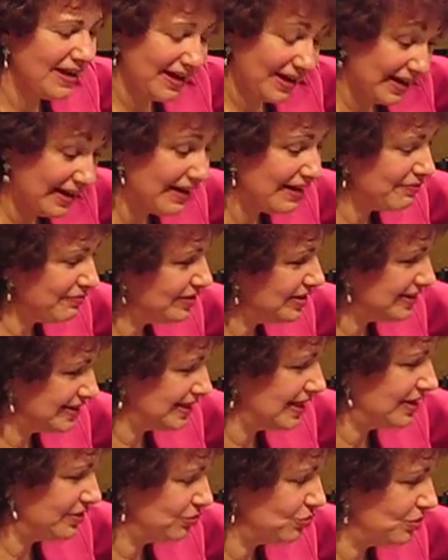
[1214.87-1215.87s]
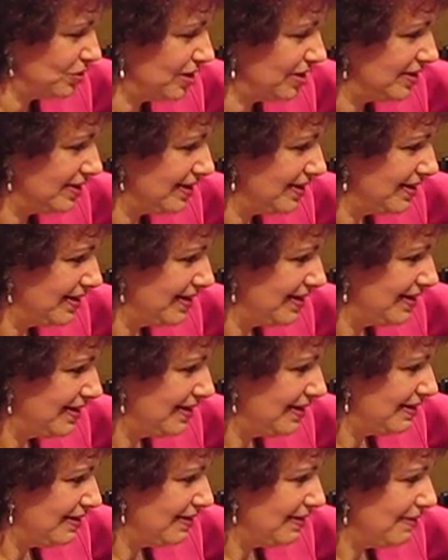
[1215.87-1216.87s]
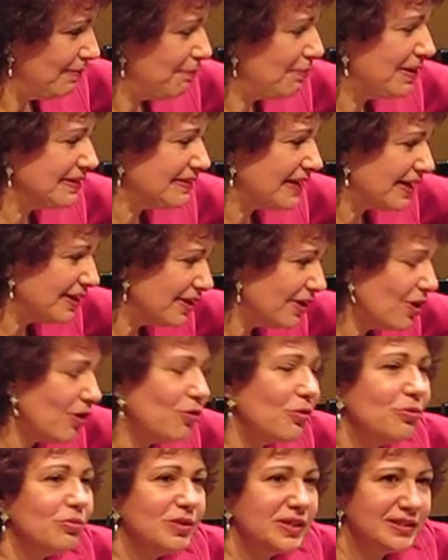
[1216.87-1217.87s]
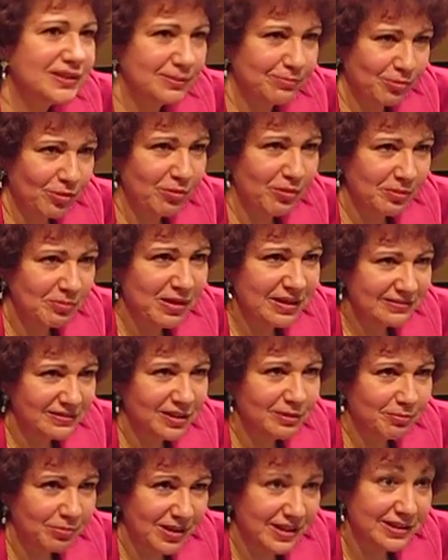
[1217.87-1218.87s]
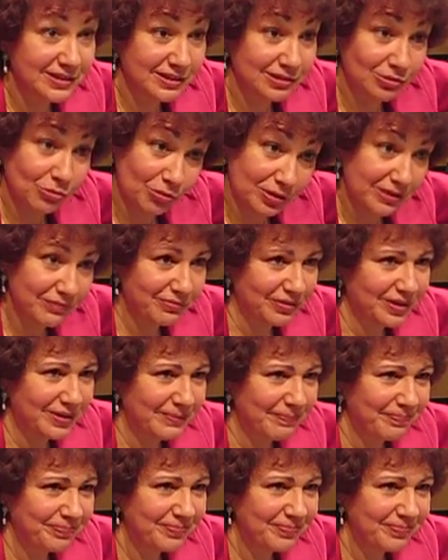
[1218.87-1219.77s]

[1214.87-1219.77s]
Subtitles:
I love this country. But I know it's a problematic place to live in.